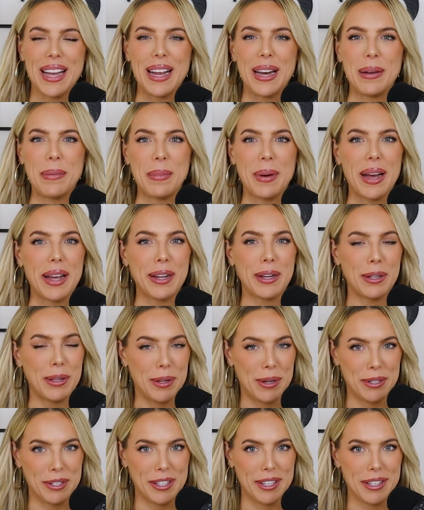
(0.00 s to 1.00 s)
and my
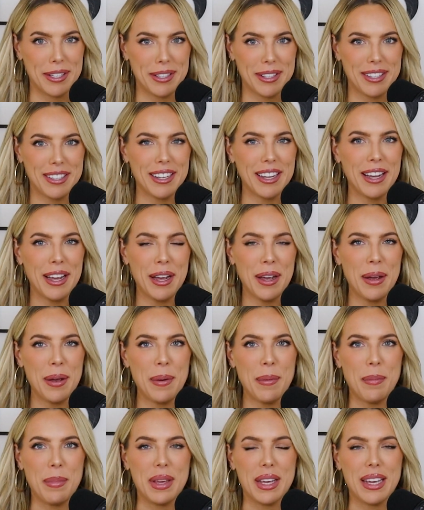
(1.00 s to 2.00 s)
closet,
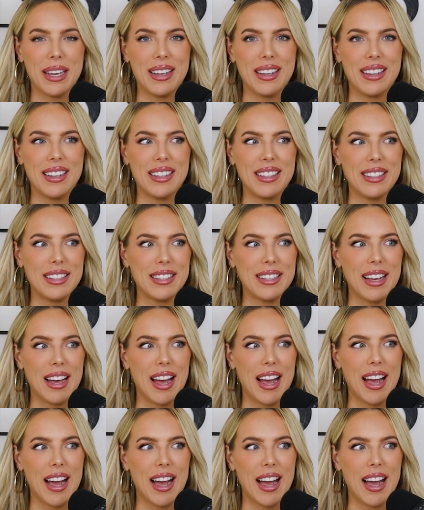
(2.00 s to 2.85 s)
because